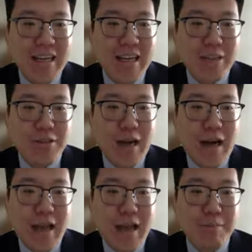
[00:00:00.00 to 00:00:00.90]
if I
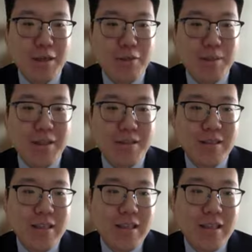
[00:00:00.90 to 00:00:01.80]
am hoping
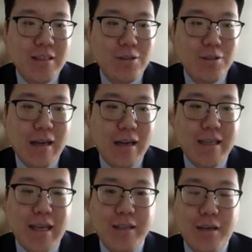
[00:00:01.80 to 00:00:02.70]
to
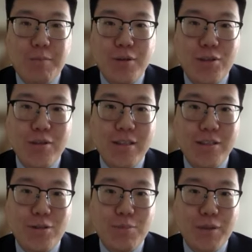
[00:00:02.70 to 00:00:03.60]
get the opportunity
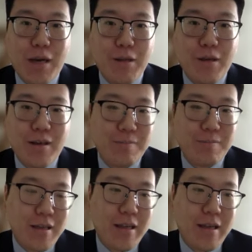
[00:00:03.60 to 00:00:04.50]
to become
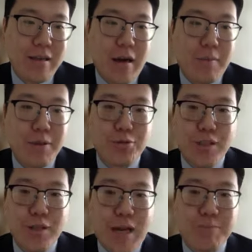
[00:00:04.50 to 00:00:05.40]
an arbitrator
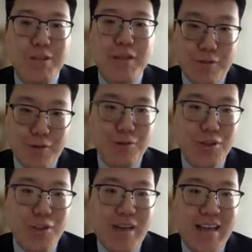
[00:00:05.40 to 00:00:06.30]
perhaps in the
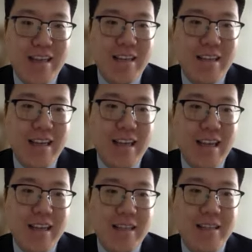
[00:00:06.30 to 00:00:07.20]
future, and
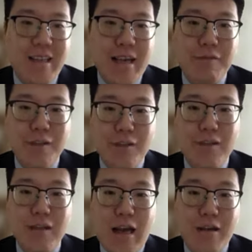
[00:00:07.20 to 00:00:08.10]
indeed, I've learned a
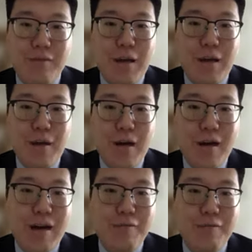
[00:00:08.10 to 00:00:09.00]
lot
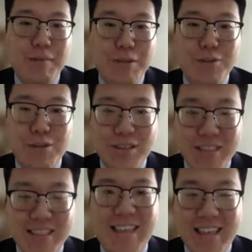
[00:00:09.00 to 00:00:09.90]
from you two
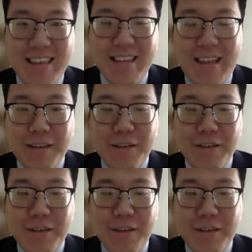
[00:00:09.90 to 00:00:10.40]
today. Thank you.